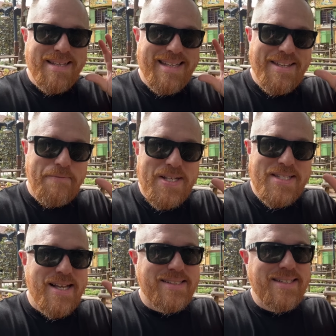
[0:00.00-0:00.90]
if it
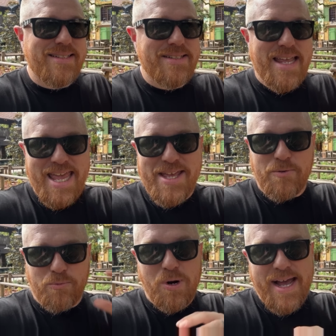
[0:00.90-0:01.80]
doesn't hit
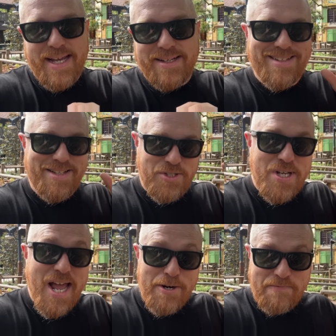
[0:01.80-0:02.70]
right, it's
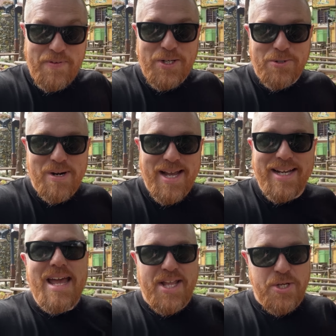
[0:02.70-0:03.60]
not going to feel right.
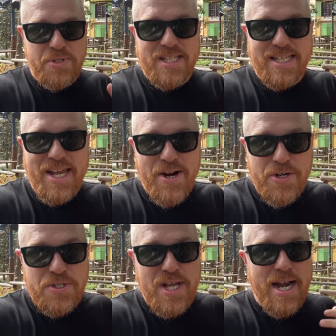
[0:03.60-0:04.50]
And you see the
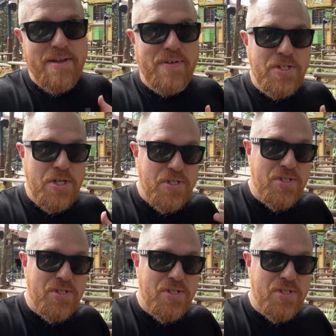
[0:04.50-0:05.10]
characters kind of in just a